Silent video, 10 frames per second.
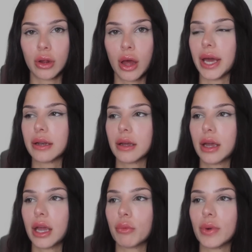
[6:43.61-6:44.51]
but
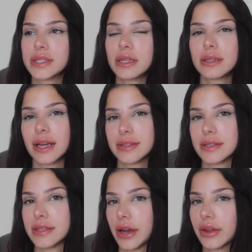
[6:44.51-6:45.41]
it wasn't
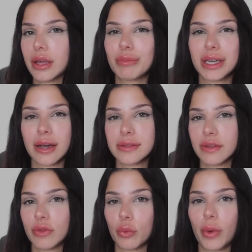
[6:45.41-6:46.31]
necessarily because
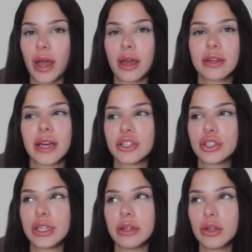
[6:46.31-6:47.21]
of the way that
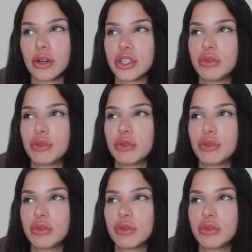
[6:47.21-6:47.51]
she looked.